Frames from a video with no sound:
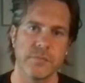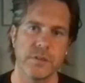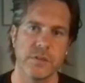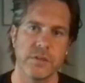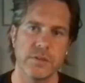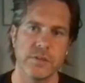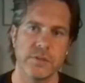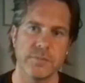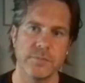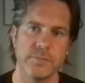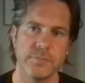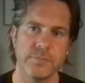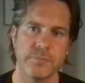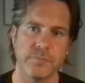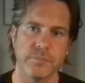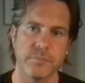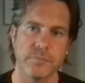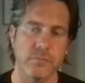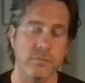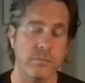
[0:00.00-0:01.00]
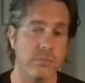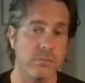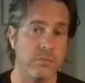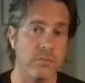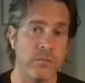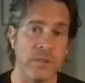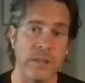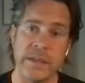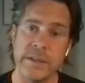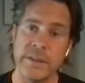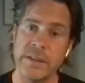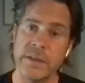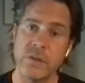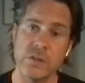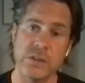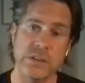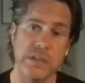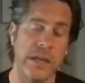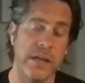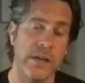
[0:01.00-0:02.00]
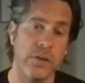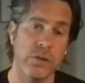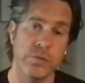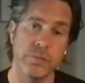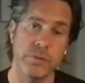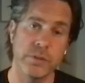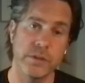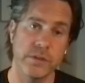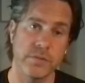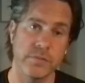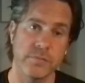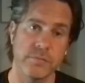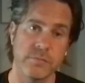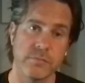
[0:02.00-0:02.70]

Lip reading: And that was eye-opening,